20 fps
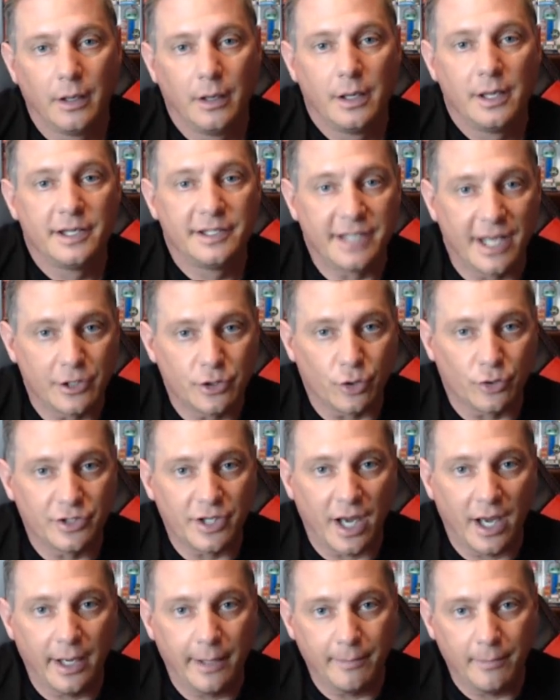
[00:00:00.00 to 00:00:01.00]
Central
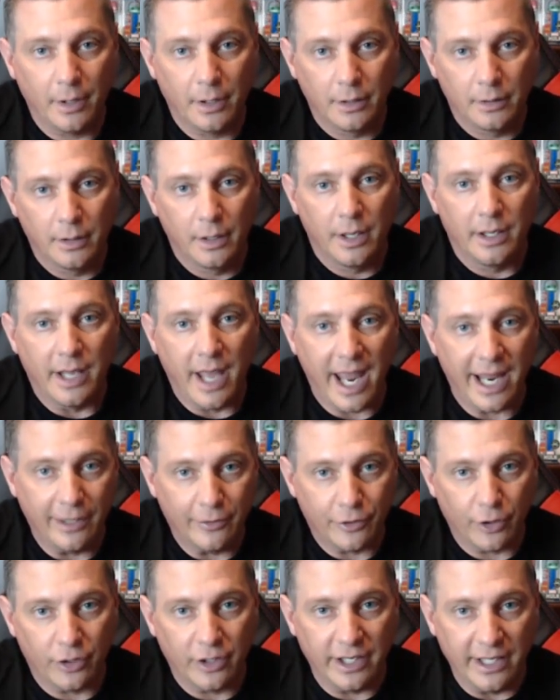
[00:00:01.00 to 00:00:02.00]
Time,
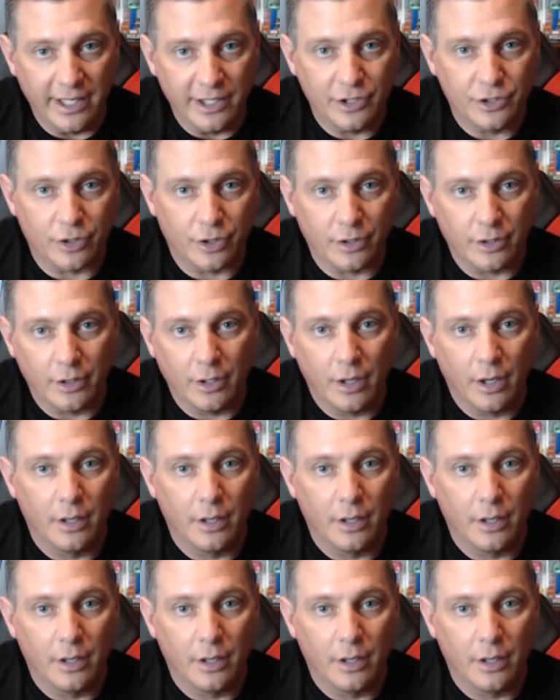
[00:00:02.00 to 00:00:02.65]
8:30 Eastern.